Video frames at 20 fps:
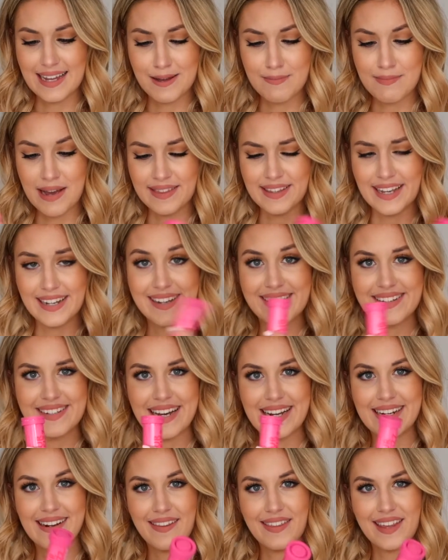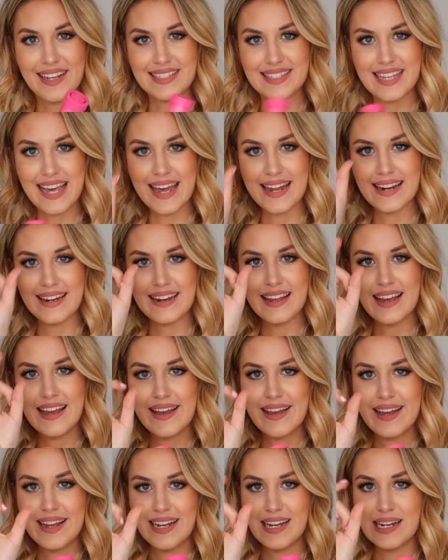and they contain I think 10
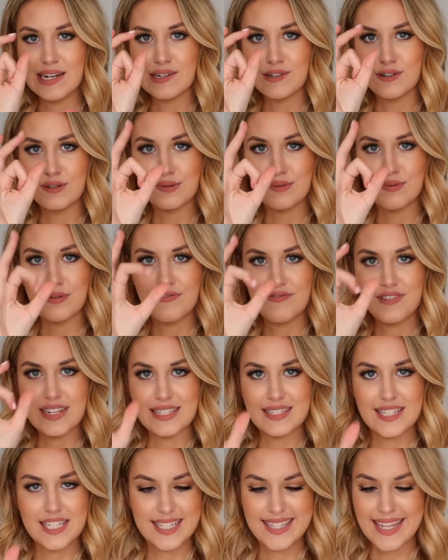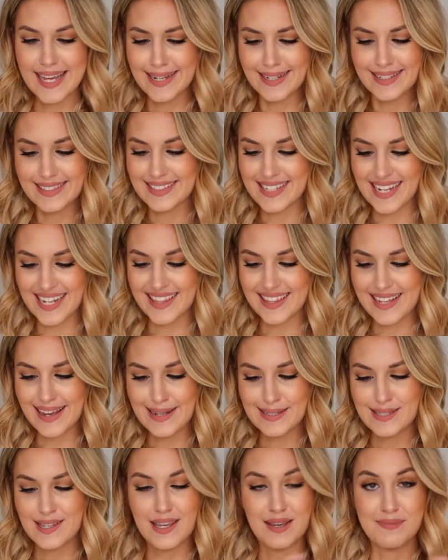little fizz things in
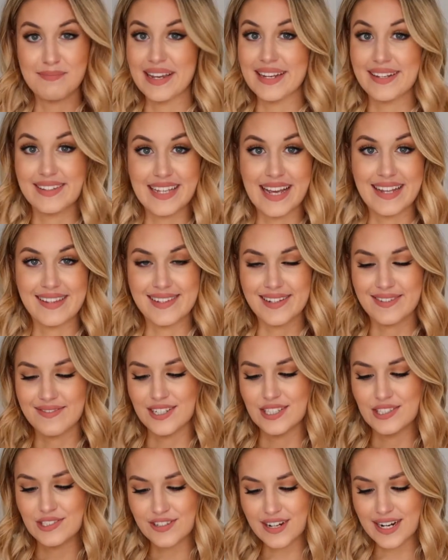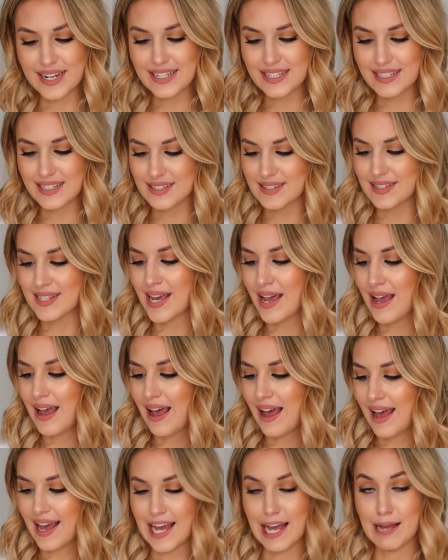there, so you can make 10 different drinks.
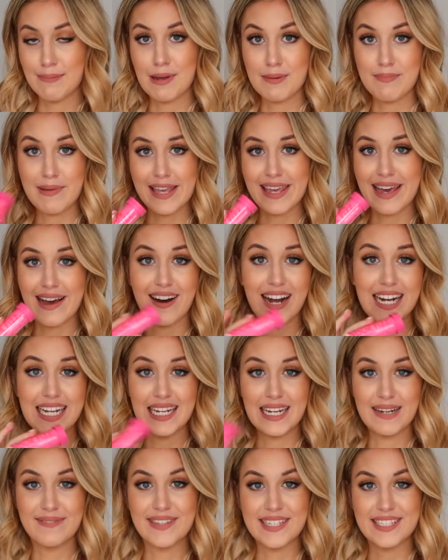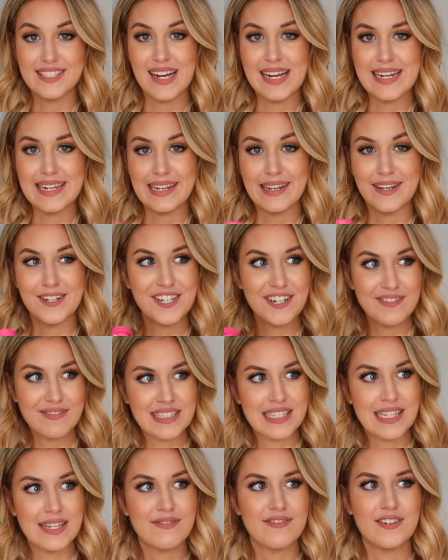But yeah, I love this idea,
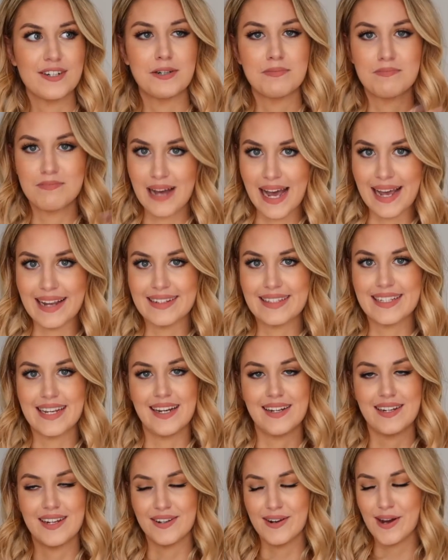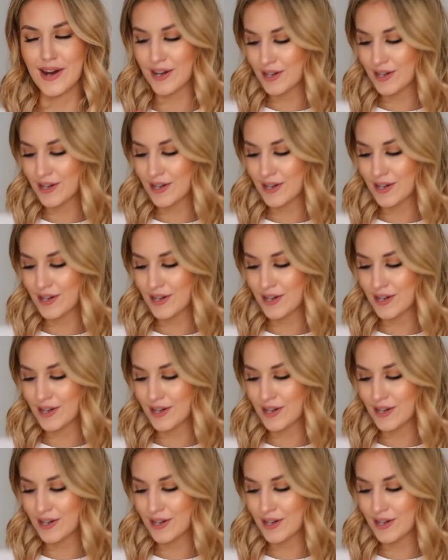obviously for 18 and